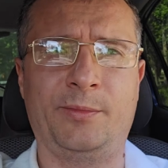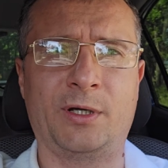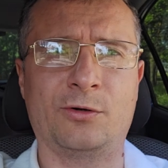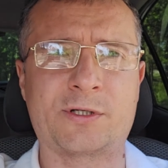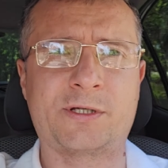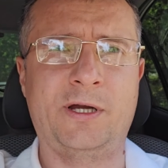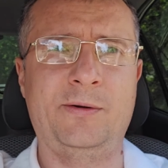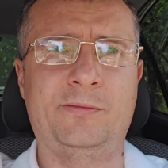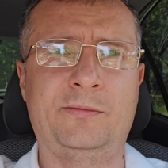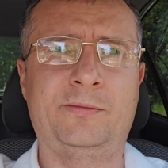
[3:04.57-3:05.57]
because
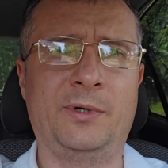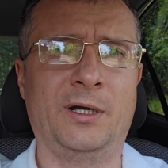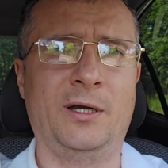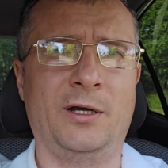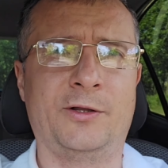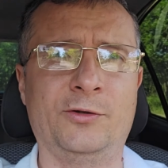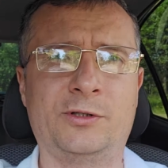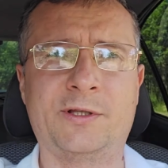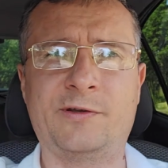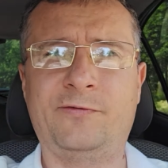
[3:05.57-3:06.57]
I'm
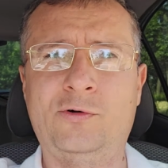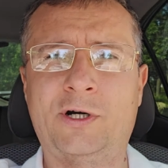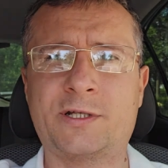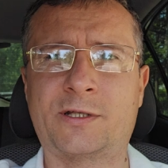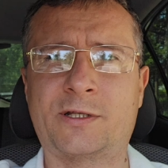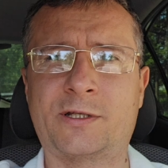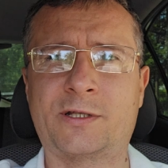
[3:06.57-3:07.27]
not in the forest.